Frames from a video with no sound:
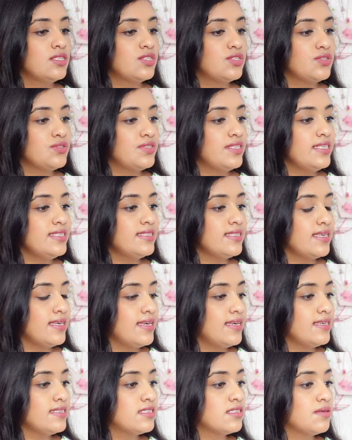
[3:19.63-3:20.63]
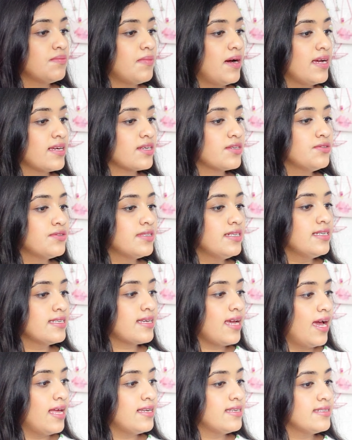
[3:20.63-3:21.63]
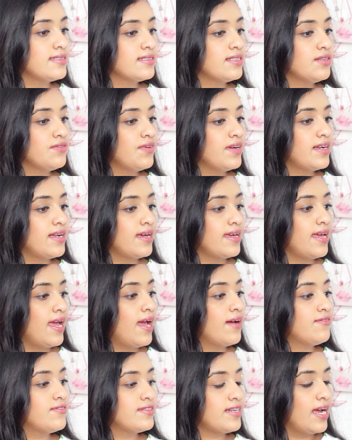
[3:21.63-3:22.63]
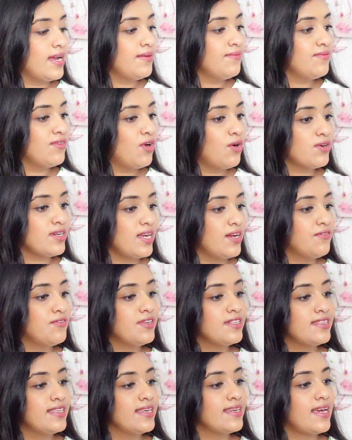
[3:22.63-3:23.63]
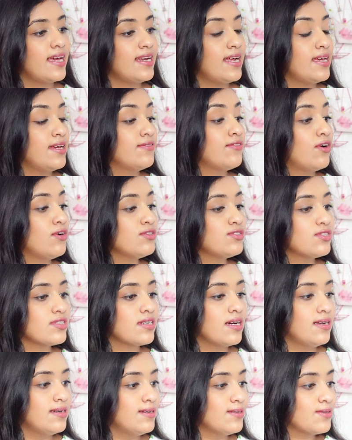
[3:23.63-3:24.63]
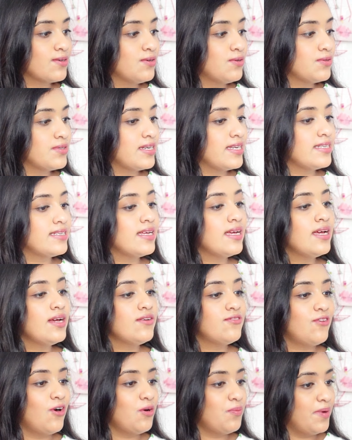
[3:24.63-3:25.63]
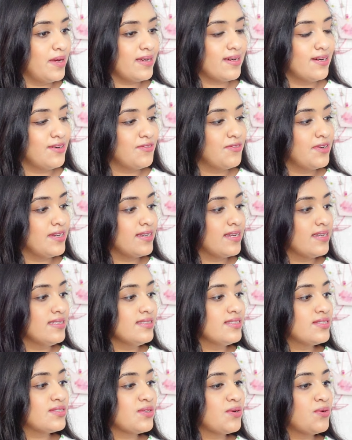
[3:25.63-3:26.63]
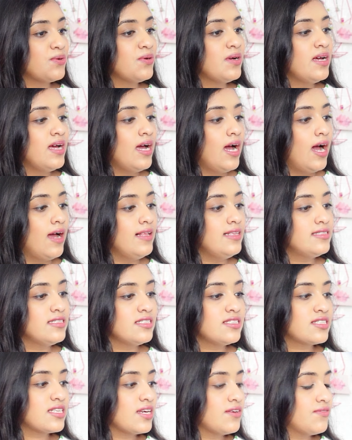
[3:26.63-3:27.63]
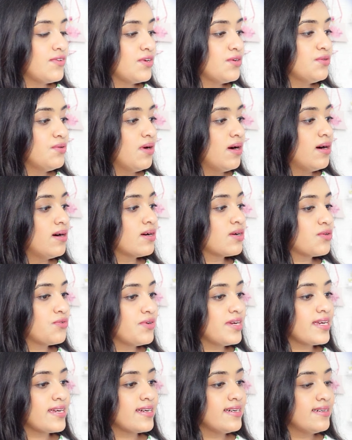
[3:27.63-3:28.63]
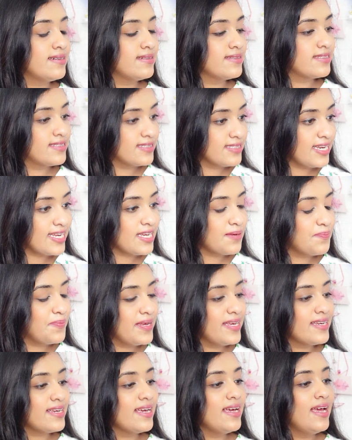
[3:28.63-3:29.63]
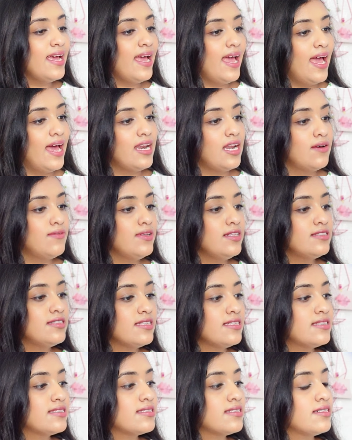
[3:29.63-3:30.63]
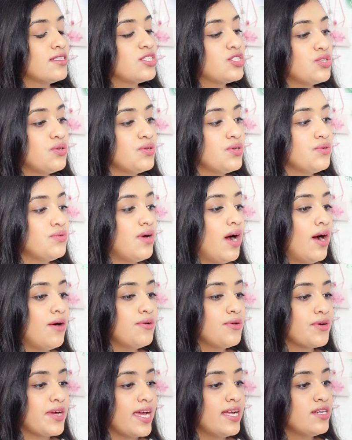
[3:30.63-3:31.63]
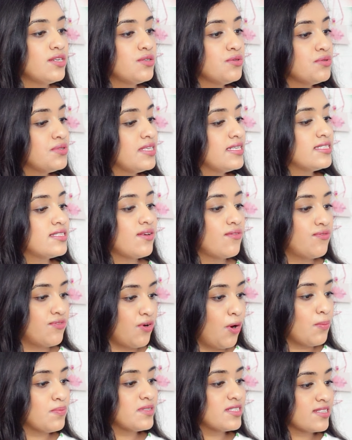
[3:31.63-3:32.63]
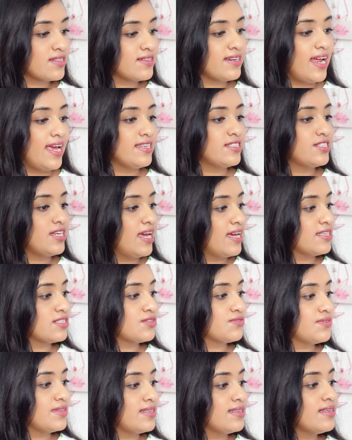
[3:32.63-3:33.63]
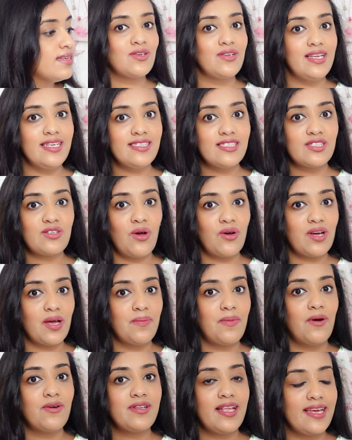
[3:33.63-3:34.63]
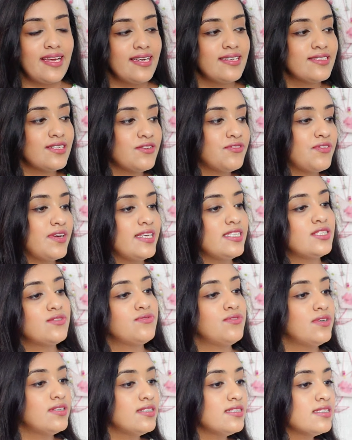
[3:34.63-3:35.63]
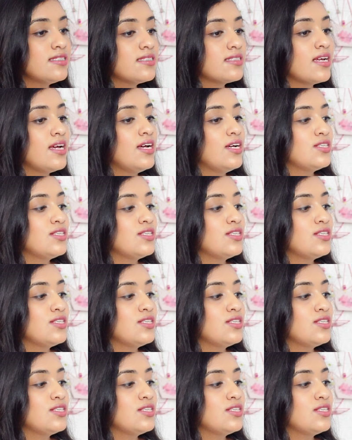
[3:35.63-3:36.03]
So this is my Google Calendar where I have time blocked everything, and I have also color coded for my convenience. So I'll just give you a quick sneak peek and I will just show you how you can do this from scratch as well. So let's talk about the interface first.